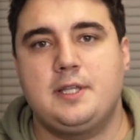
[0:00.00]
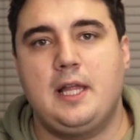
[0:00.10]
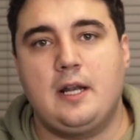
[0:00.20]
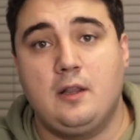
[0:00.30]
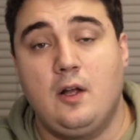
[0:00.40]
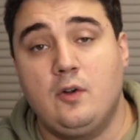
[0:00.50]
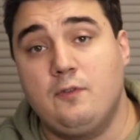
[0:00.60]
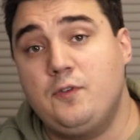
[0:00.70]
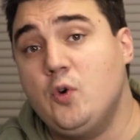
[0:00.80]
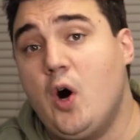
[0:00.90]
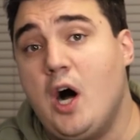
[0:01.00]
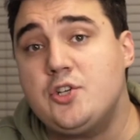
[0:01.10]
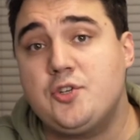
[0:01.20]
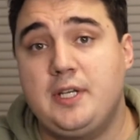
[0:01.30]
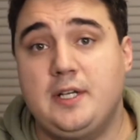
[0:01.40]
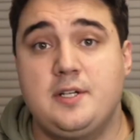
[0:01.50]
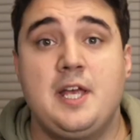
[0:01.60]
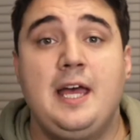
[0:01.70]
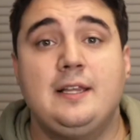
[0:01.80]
let alone a few hundred years,